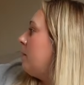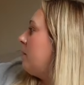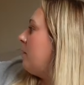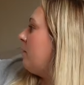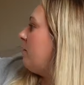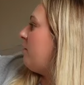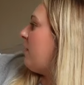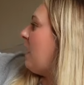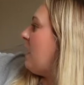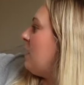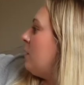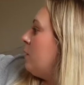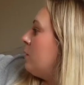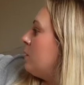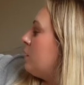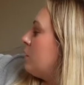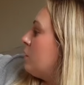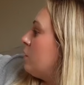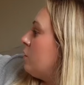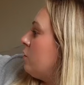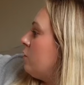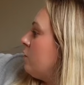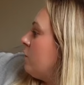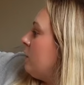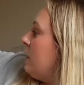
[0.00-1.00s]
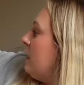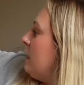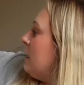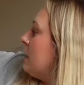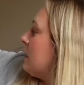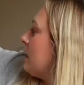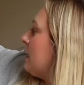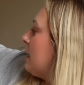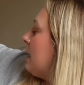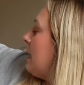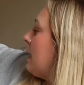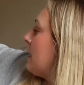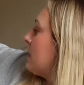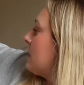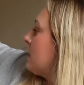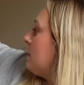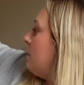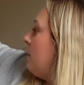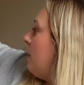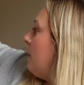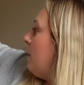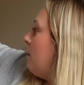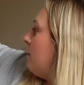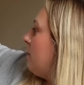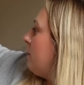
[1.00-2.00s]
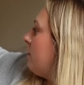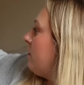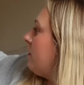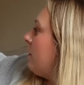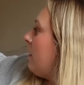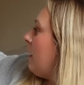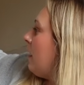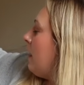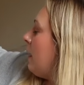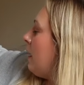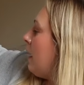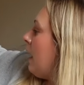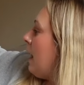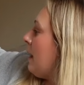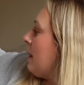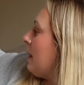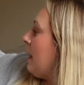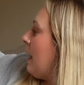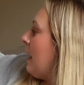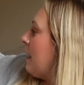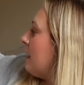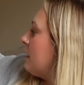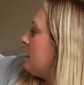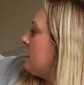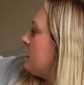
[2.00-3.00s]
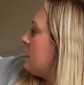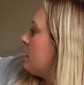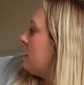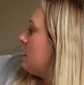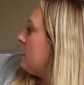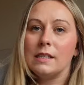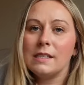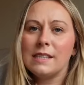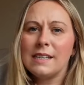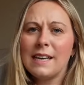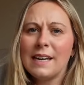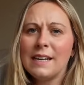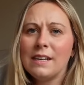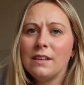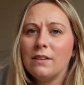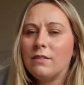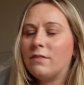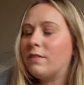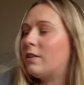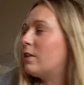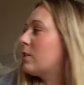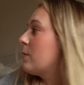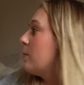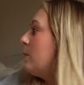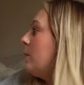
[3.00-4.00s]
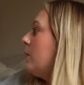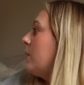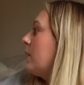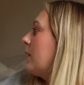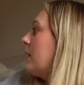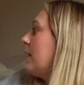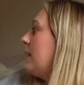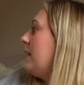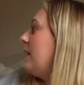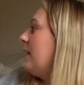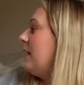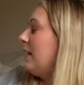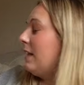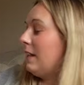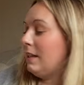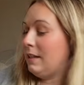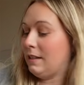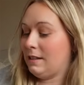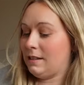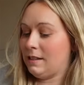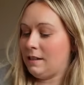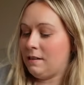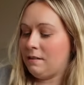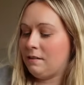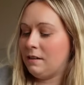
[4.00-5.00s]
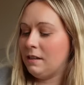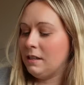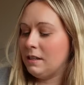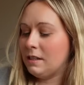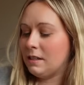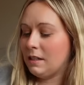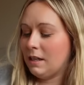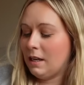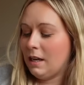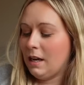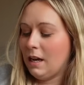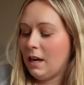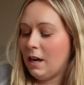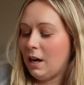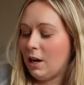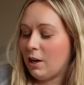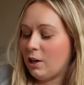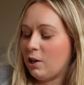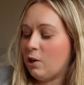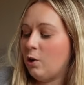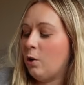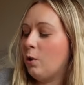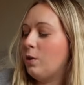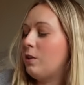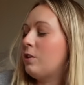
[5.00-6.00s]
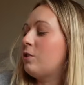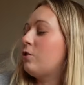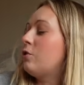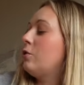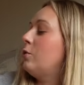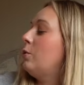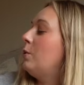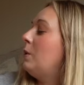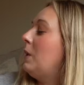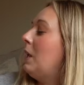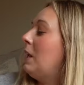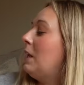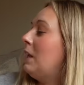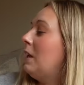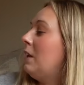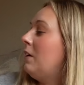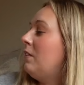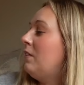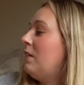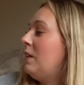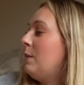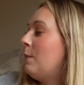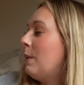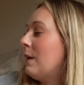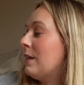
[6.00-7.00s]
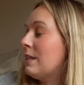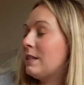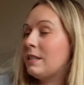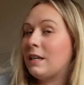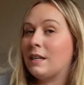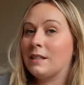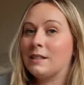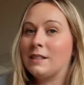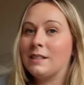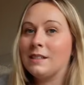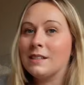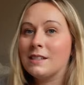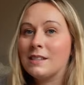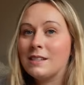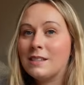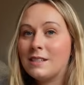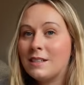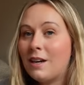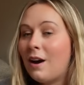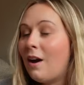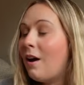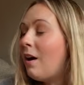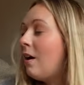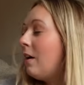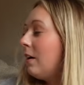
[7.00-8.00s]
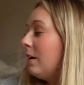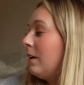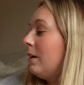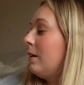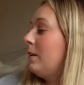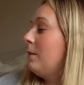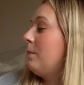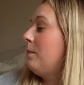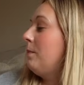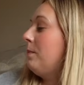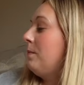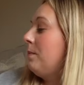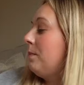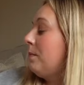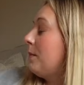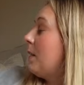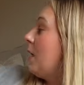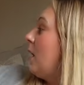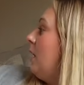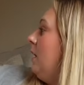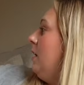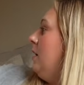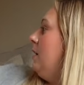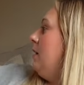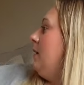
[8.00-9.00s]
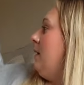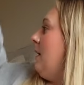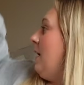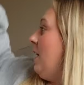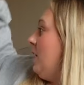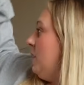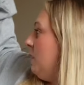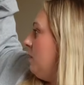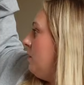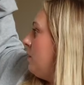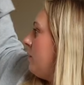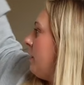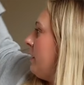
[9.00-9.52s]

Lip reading: failed to read last month, and that is again the first book in a series. A Caught This Cruel and Lovely by Stasia Stark. Another